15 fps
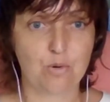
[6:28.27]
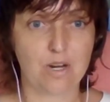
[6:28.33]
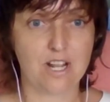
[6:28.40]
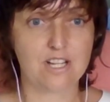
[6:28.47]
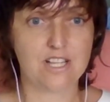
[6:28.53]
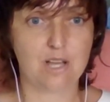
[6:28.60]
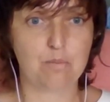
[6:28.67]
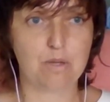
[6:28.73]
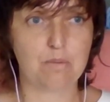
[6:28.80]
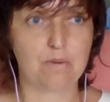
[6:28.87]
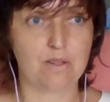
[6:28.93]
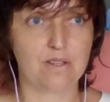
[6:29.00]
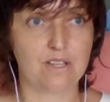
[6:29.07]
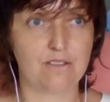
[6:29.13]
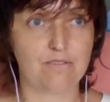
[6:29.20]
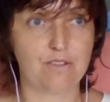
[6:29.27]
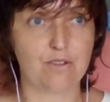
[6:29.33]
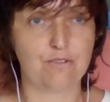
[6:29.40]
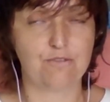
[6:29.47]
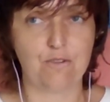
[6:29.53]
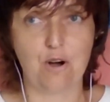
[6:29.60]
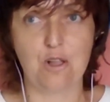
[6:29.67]
what I tell people, if you
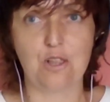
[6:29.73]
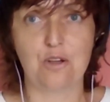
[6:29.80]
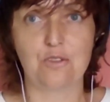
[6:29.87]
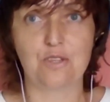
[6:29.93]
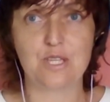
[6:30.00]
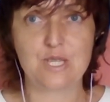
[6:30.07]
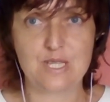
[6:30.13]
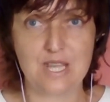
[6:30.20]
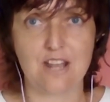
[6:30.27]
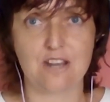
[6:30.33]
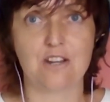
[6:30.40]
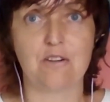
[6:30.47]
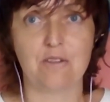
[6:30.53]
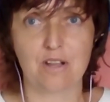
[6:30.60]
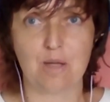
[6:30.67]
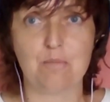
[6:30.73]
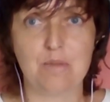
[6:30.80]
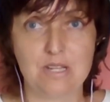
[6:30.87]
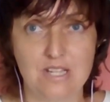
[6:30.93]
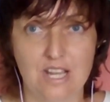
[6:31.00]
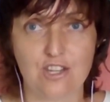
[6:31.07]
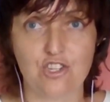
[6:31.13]
follow the standard
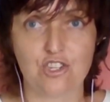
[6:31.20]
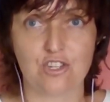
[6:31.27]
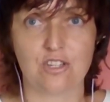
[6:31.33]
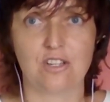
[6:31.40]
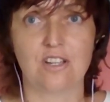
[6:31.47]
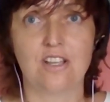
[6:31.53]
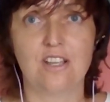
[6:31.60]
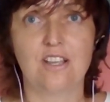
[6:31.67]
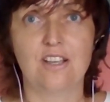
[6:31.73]
recommendation